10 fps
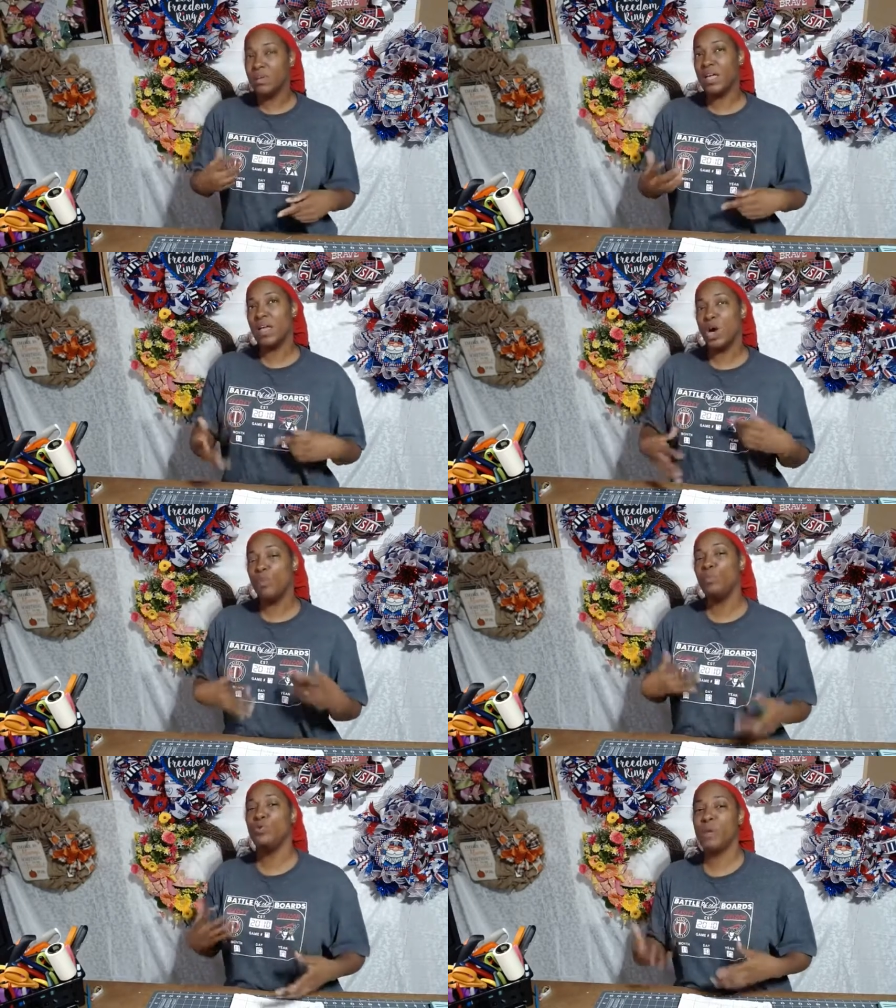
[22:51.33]

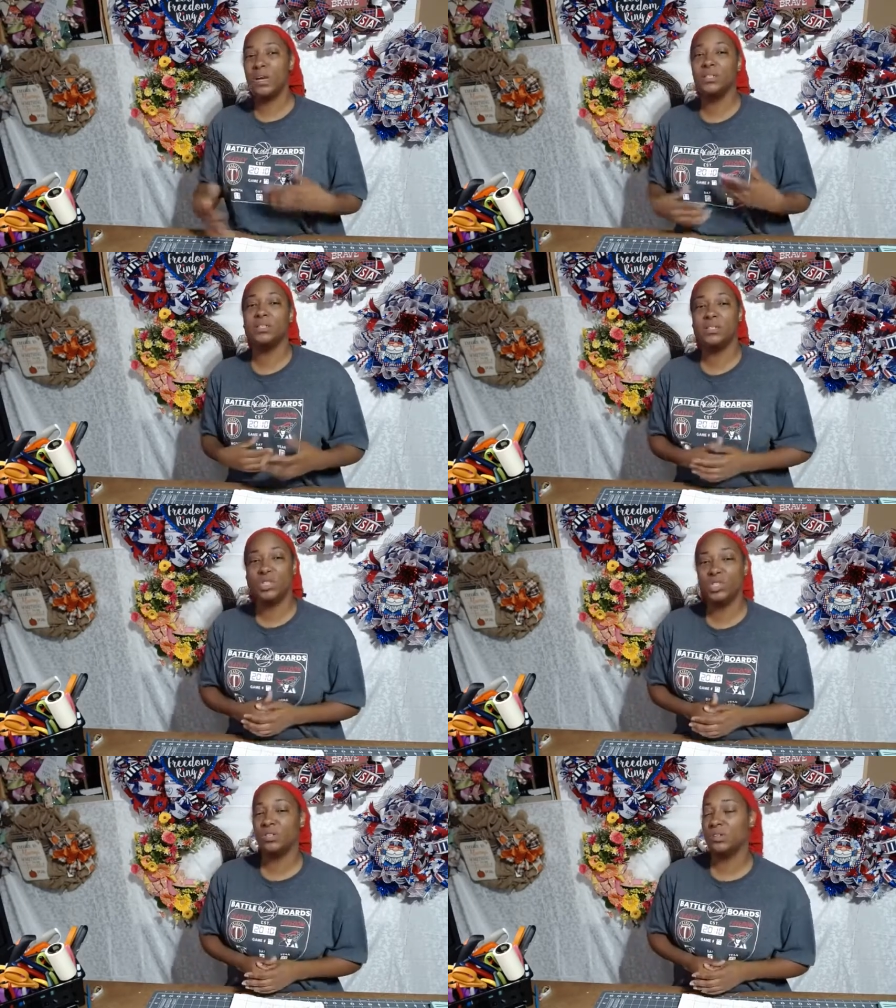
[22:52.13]
help you make a
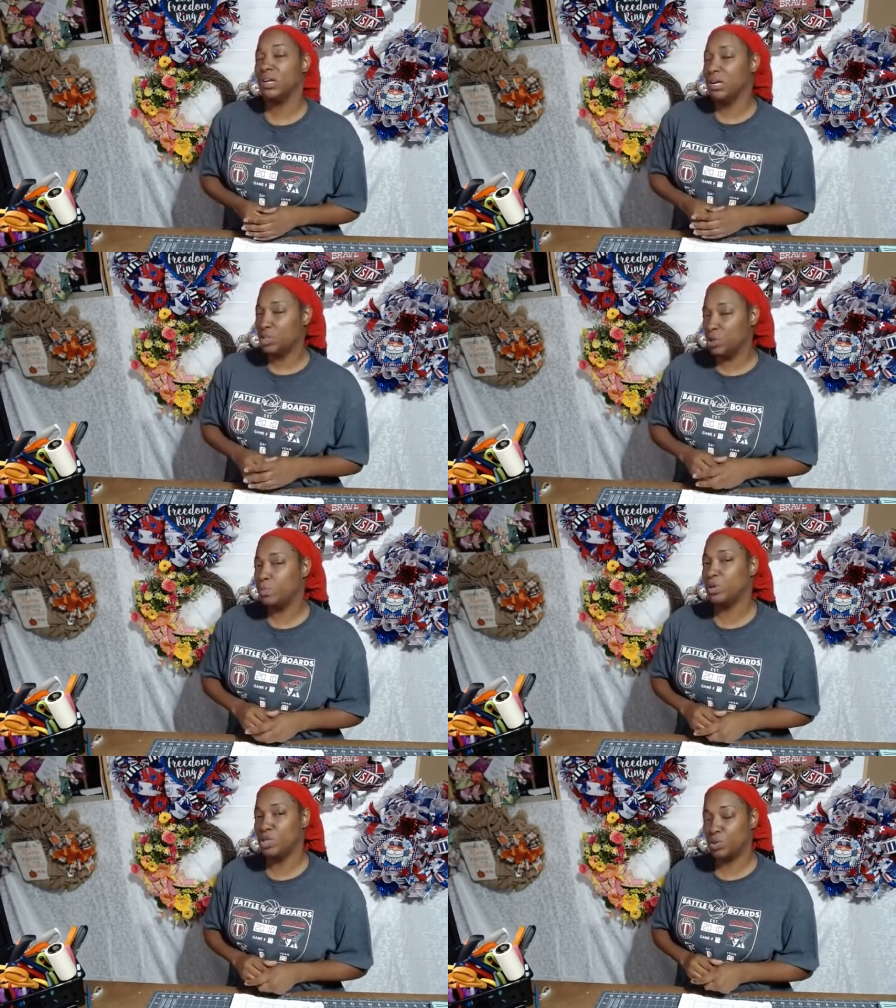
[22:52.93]
decision to
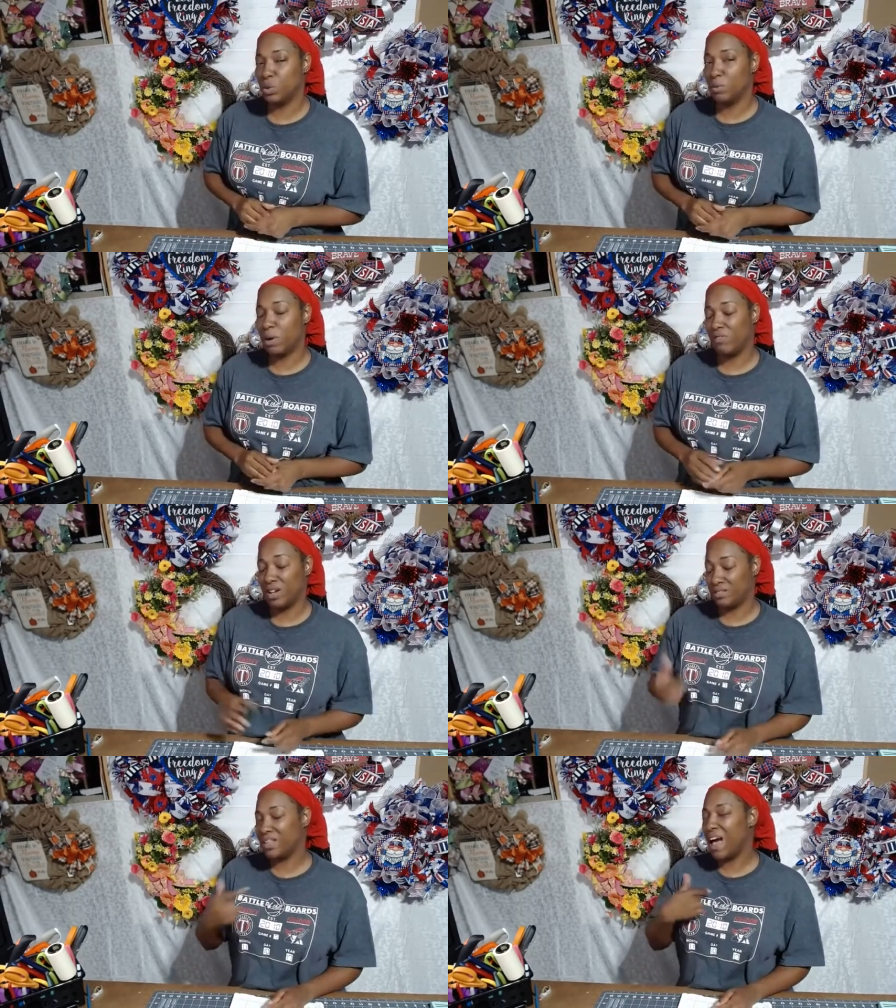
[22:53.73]
purchase one of my
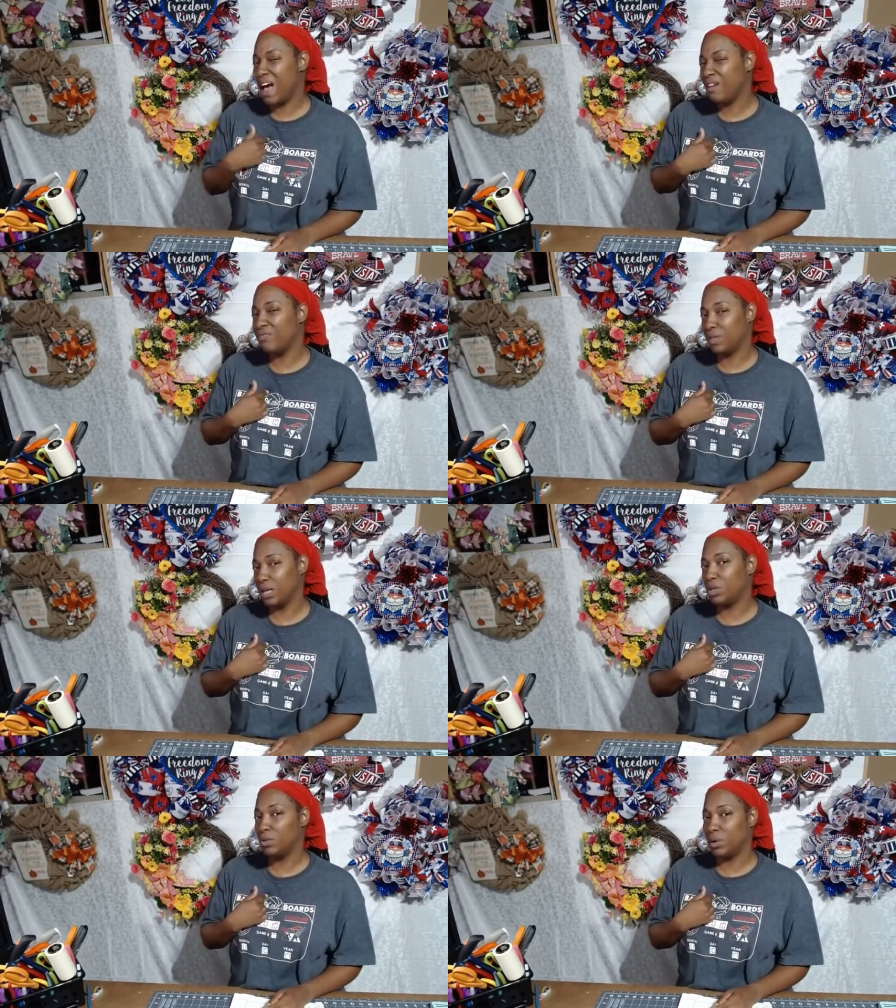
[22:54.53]
wreaths. I feel
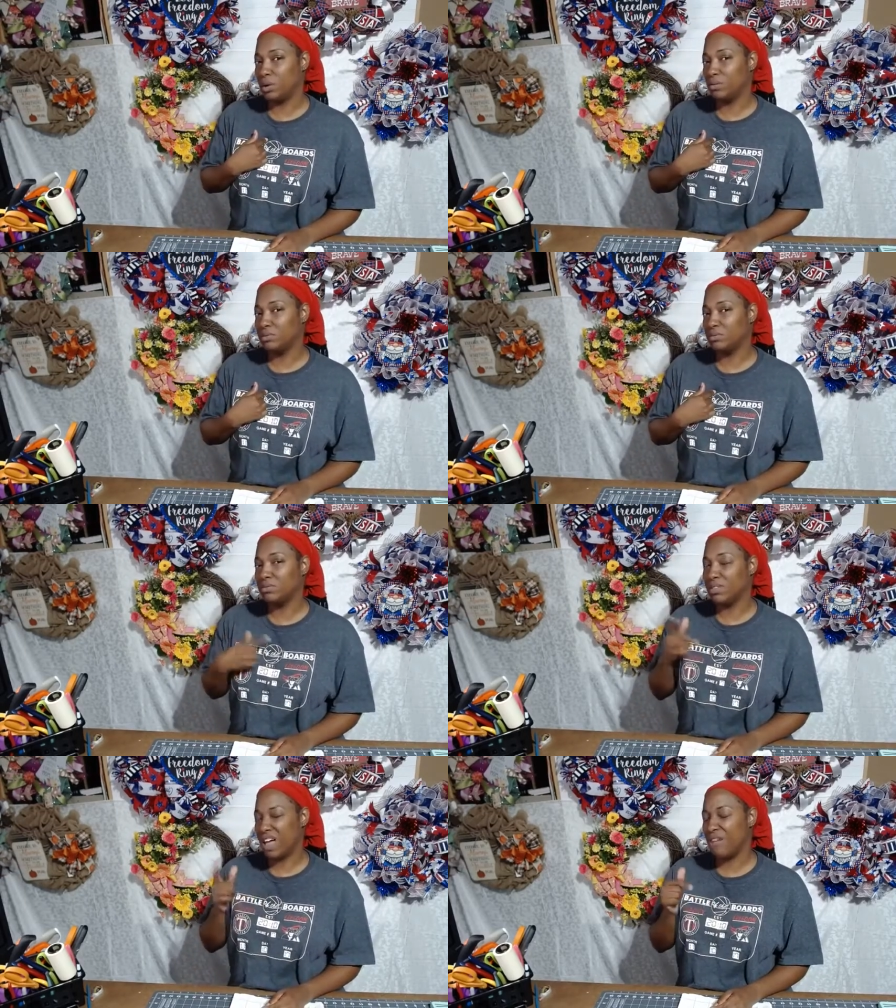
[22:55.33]
like you will.
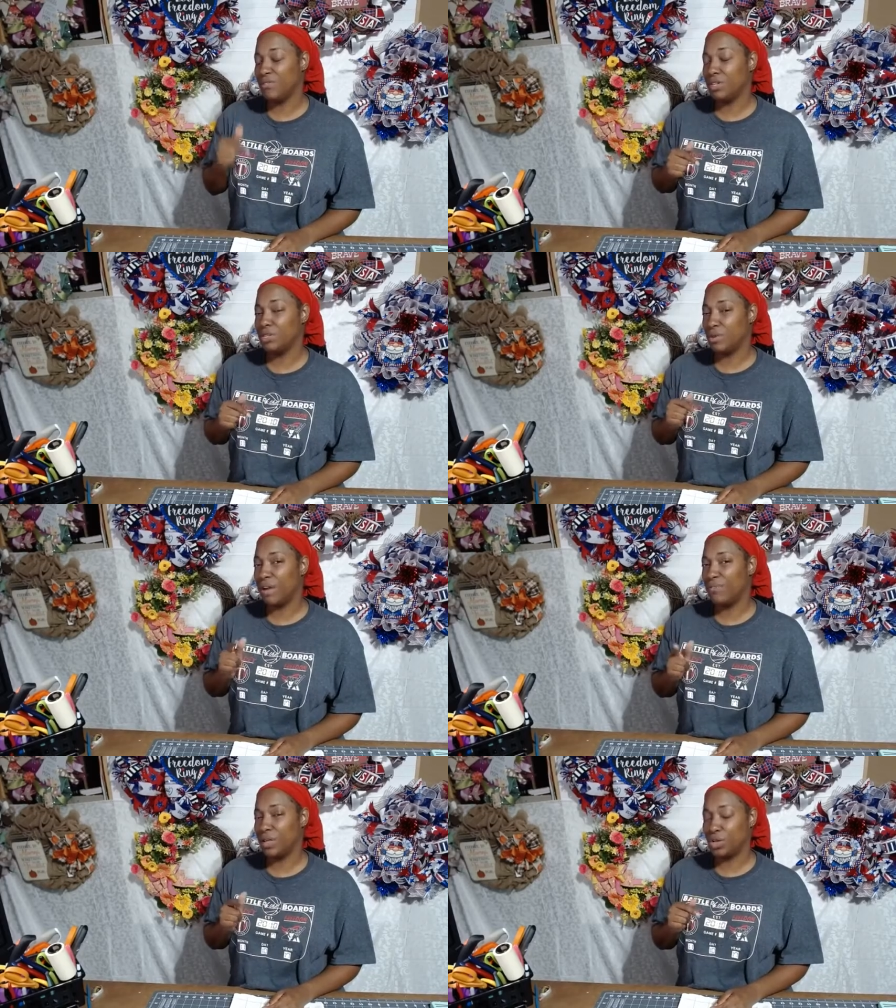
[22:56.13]
I really do. I
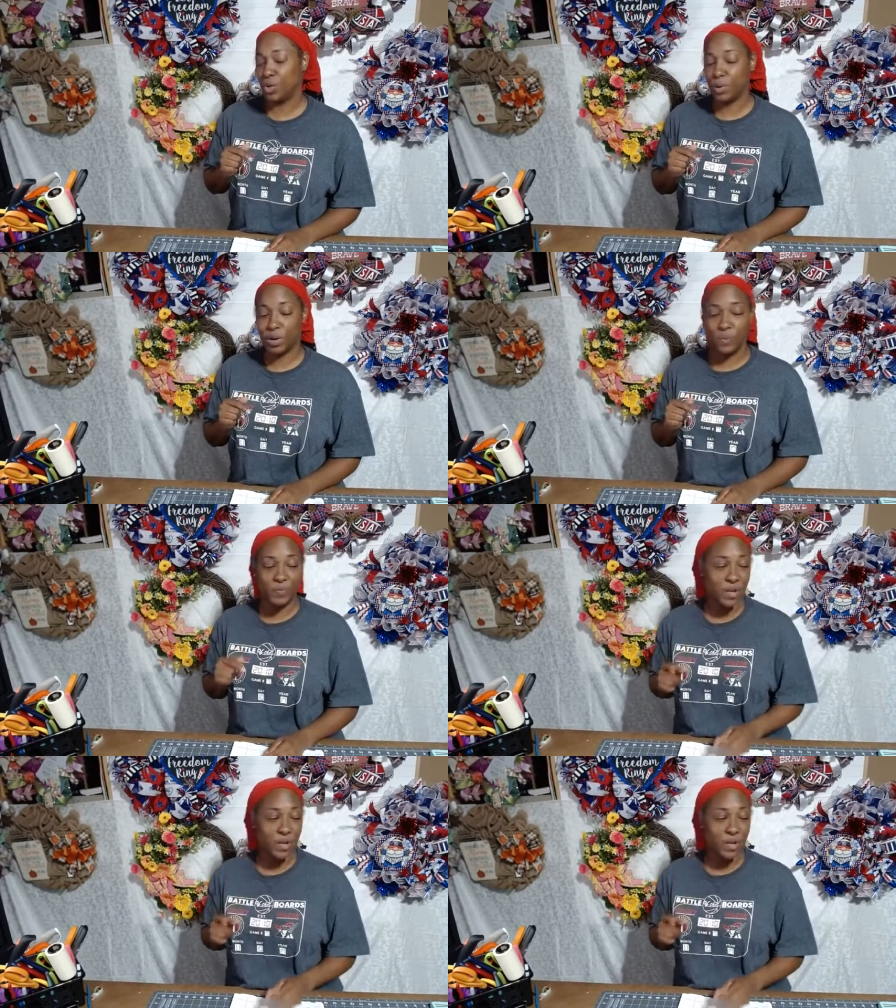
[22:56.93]
feel like you will.